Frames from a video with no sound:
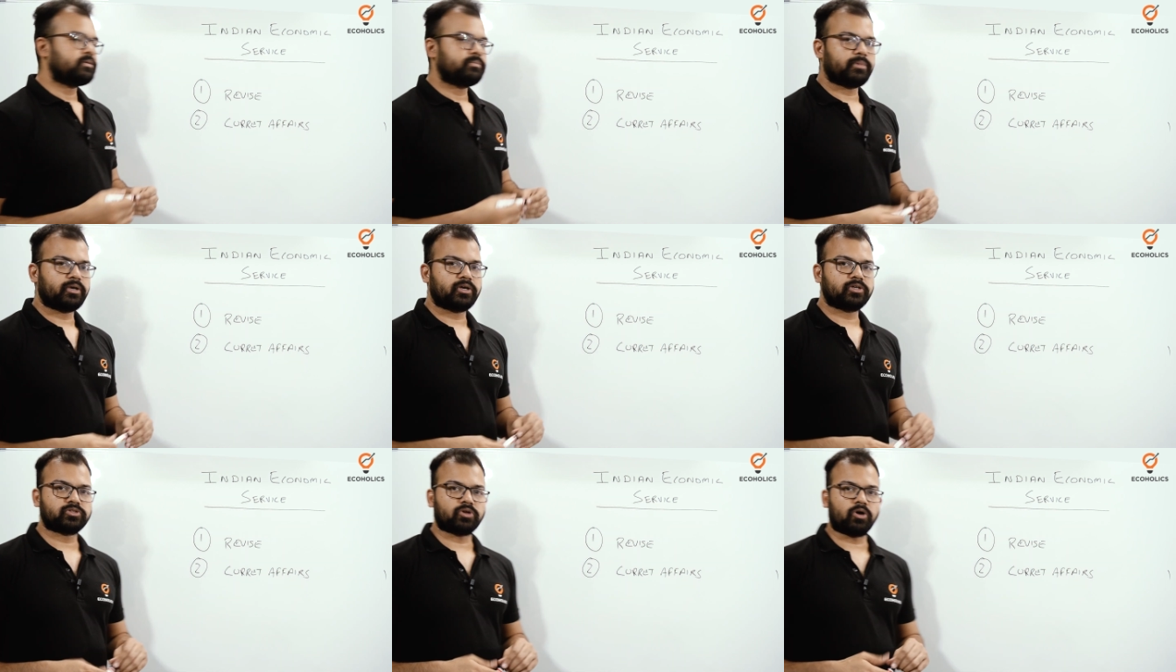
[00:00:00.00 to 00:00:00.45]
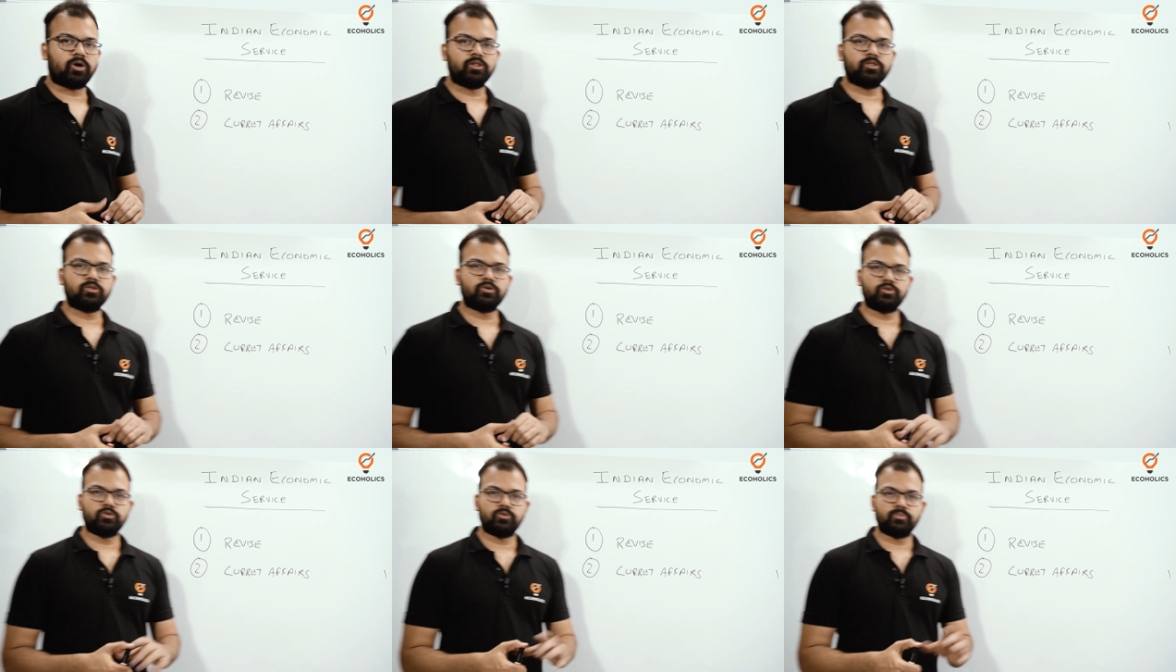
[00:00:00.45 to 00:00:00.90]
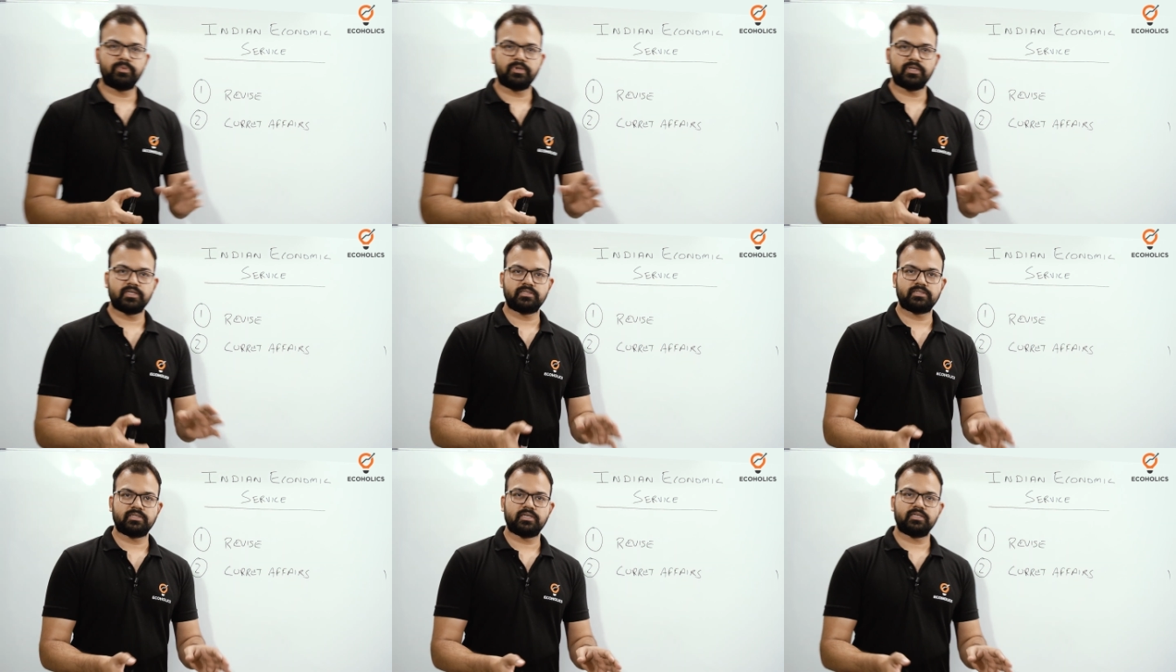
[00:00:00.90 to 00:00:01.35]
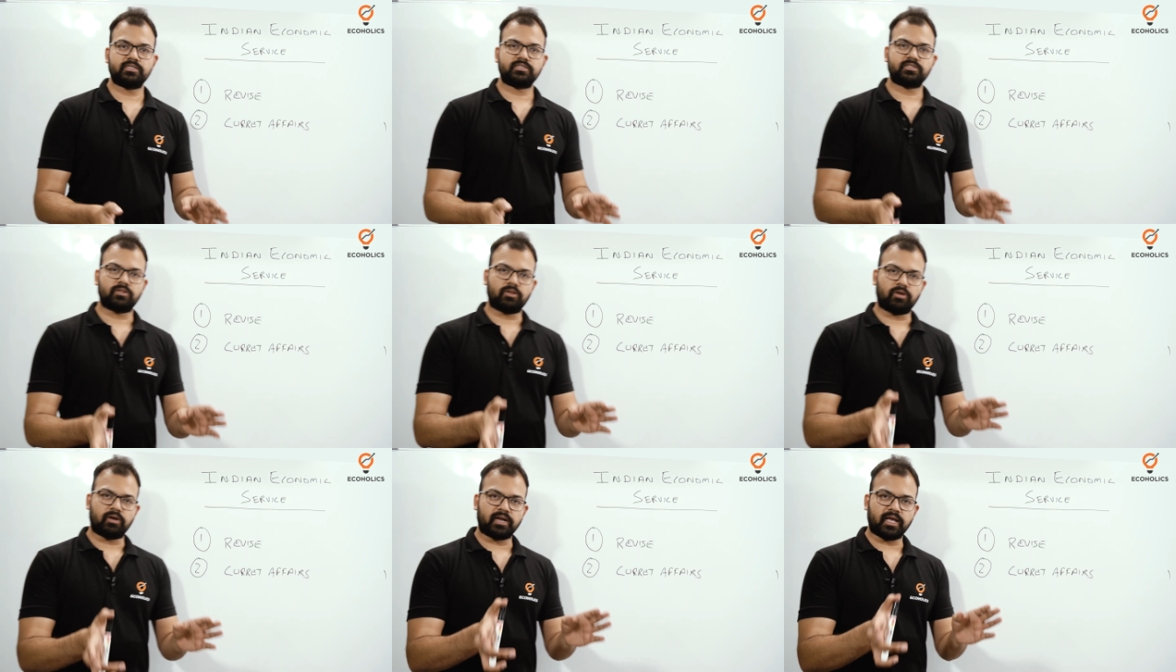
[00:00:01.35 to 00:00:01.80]
Because although U P S C is
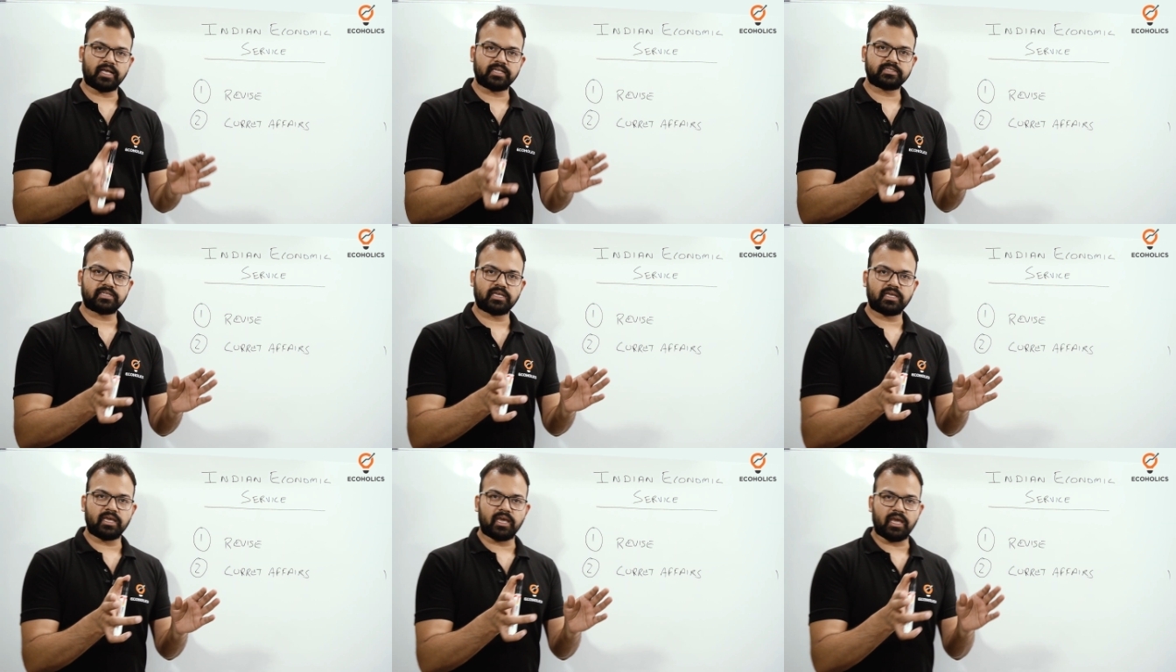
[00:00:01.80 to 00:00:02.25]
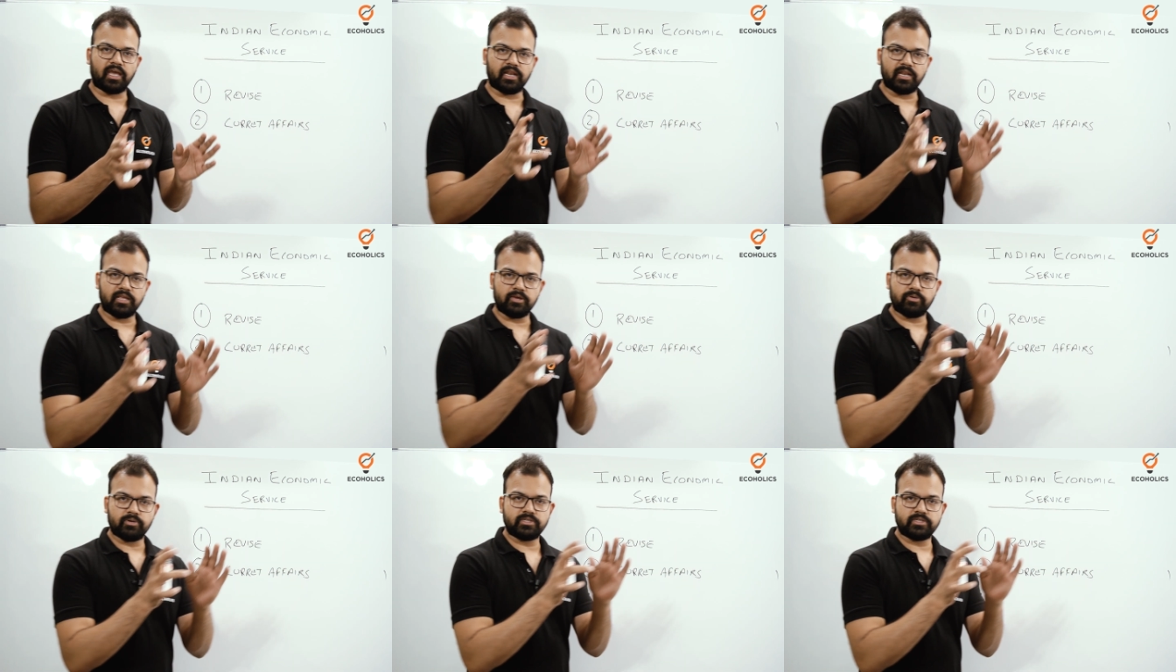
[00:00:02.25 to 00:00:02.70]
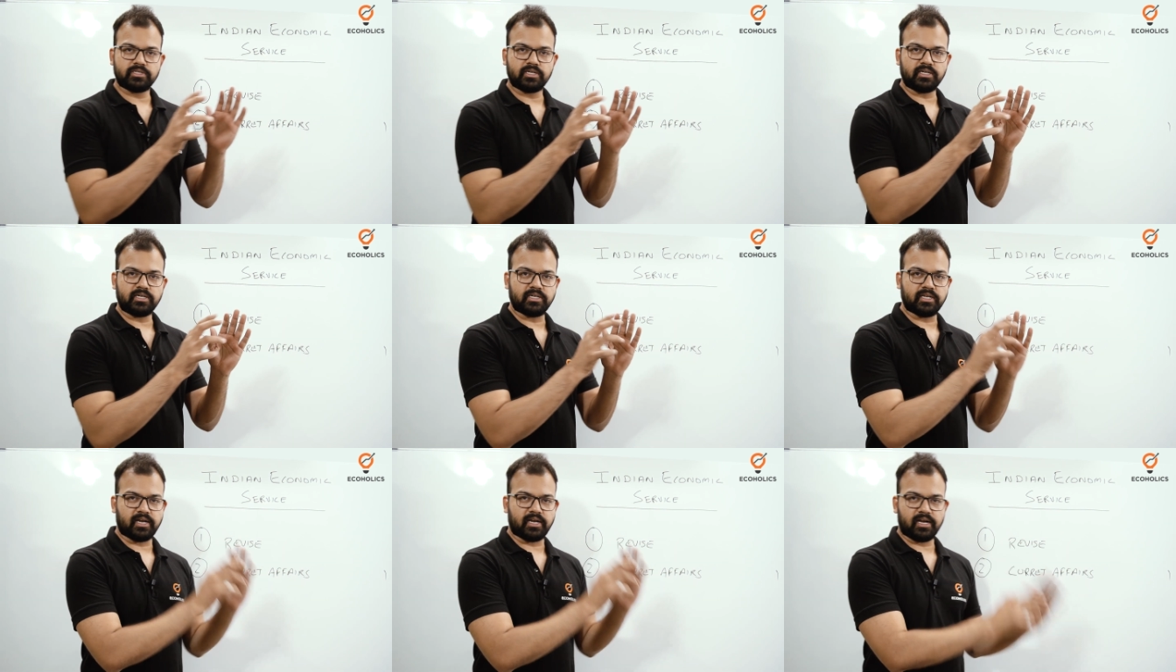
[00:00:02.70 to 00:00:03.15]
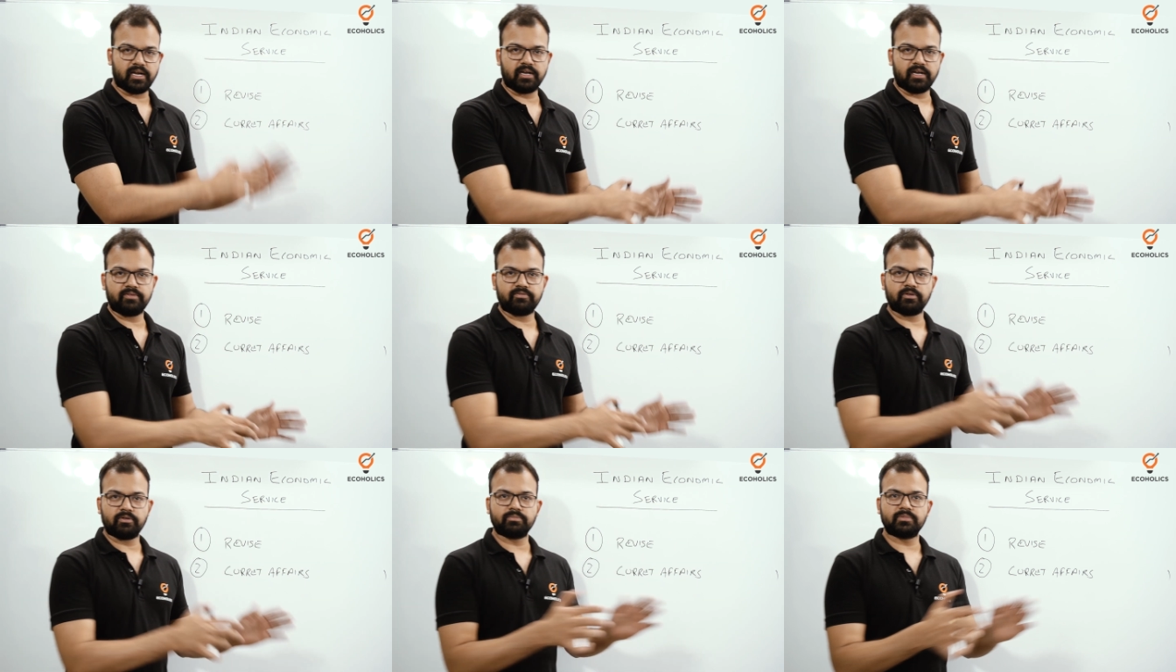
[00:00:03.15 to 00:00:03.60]
not asking any question
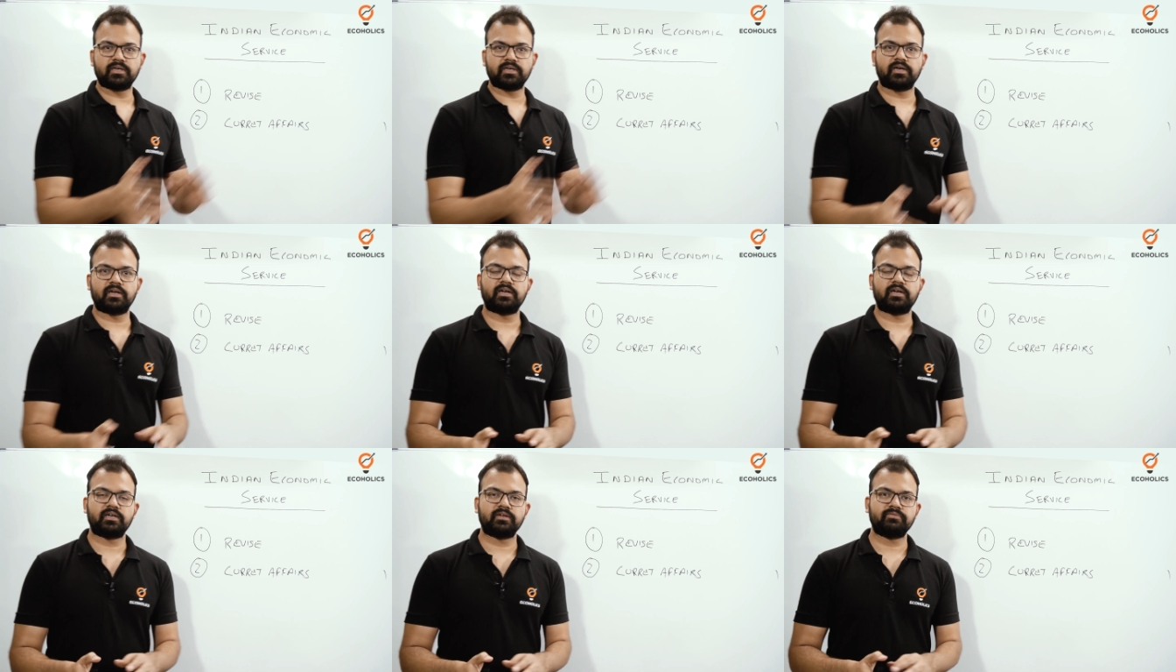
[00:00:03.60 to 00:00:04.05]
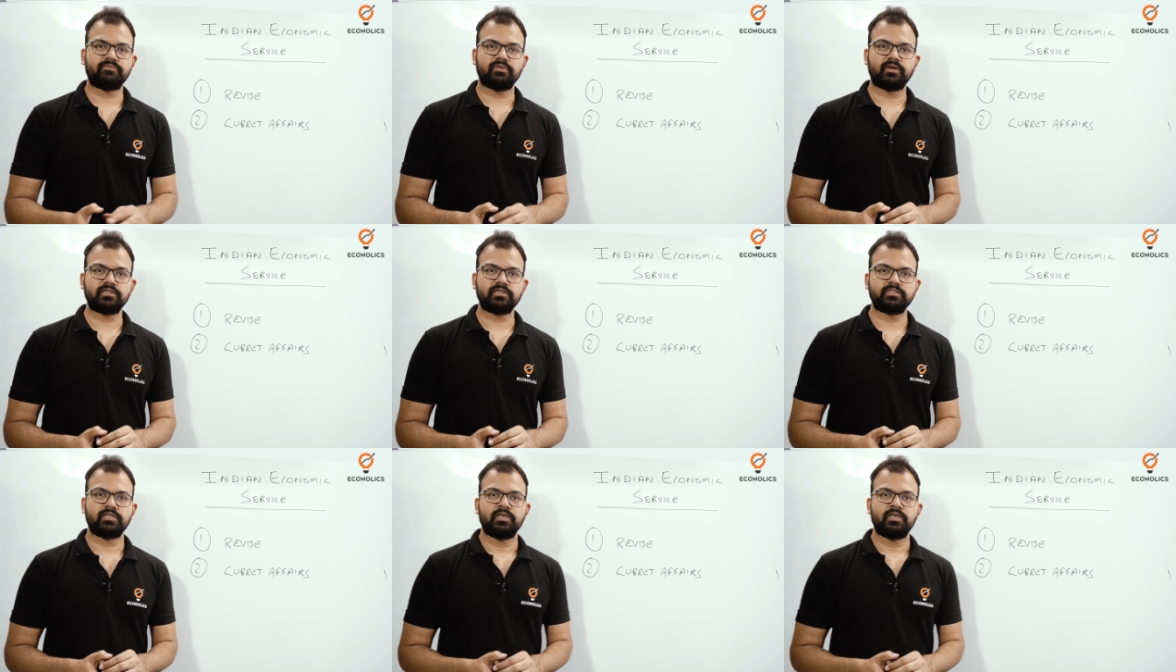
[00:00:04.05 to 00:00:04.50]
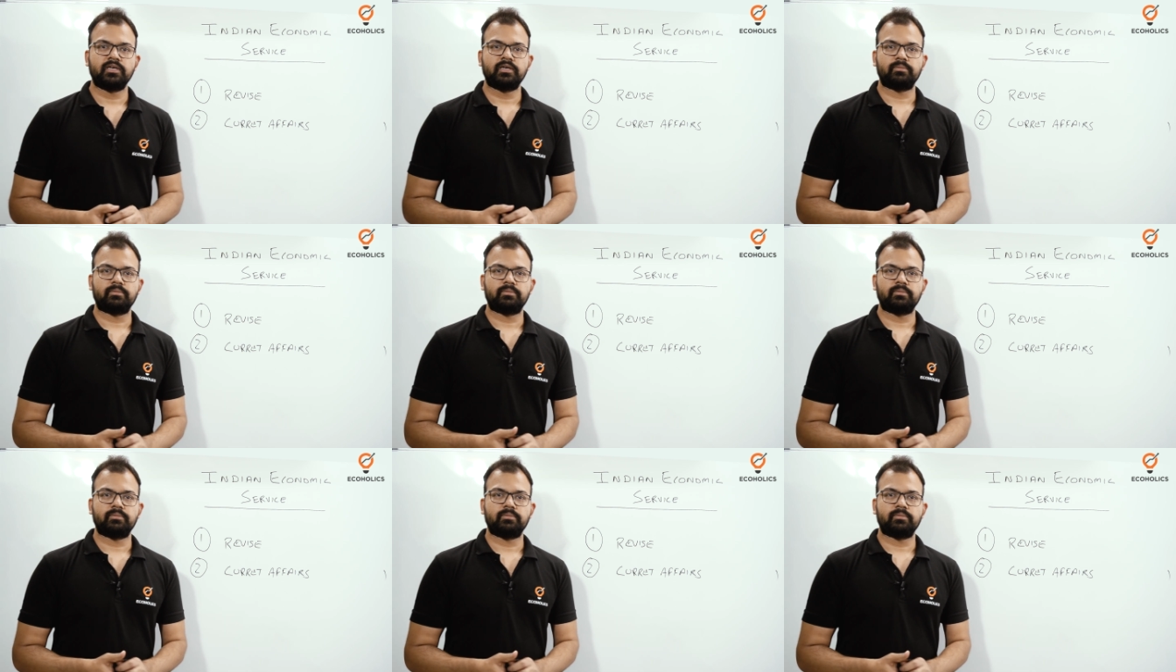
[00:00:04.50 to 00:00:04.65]
directly from the current affairs,